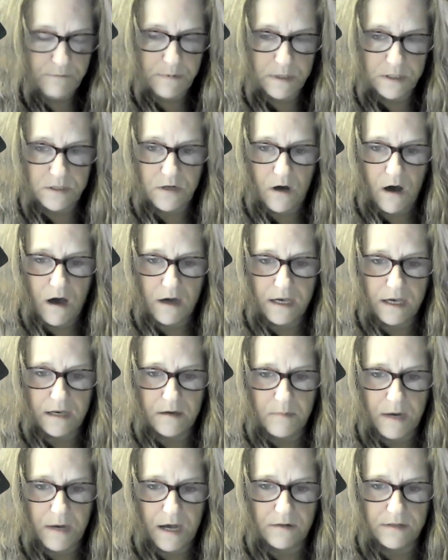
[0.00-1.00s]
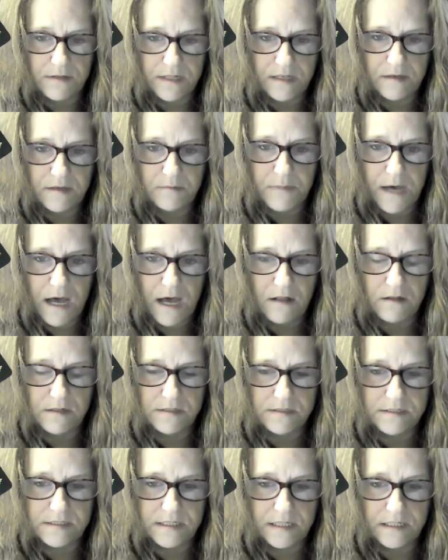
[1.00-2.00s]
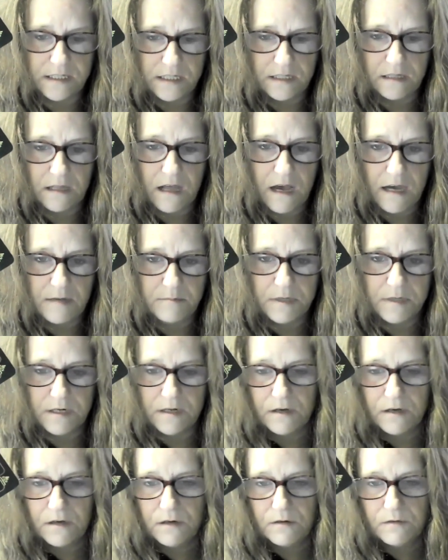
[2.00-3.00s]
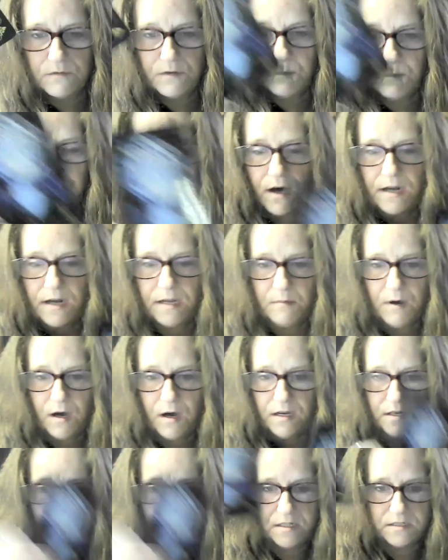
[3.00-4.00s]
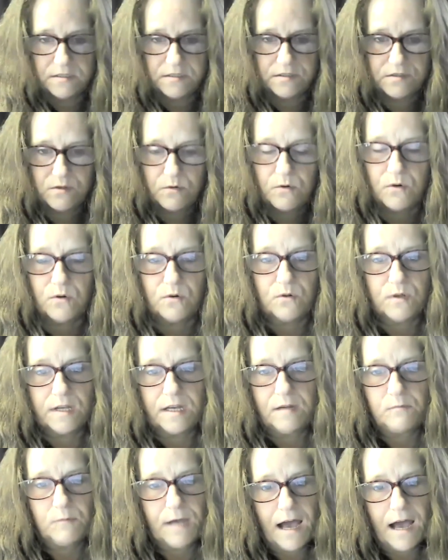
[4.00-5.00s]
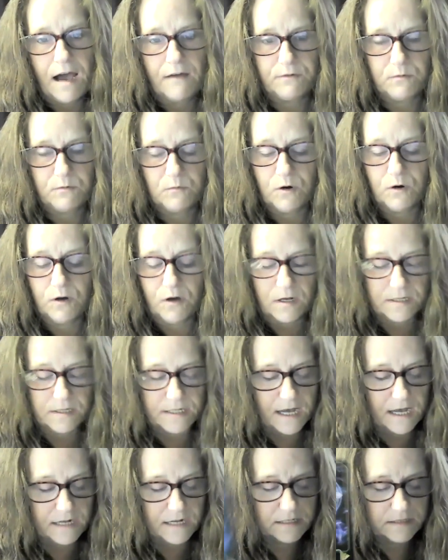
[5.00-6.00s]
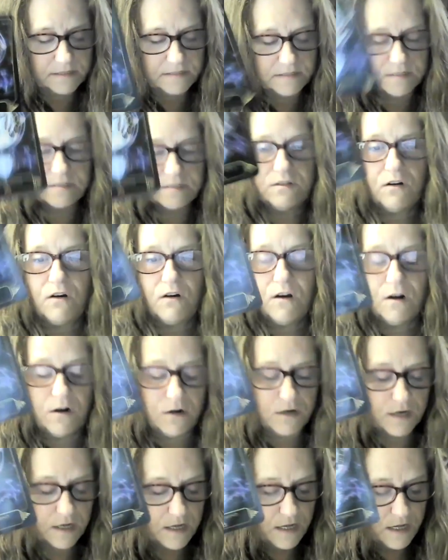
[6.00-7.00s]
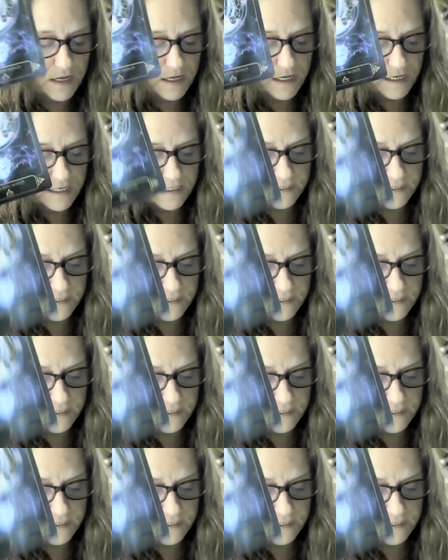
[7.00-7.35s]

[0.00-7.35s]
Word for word: we've been talking about the imbalance and the alignment of the body, mind, and soul, and we have to work on that. And this card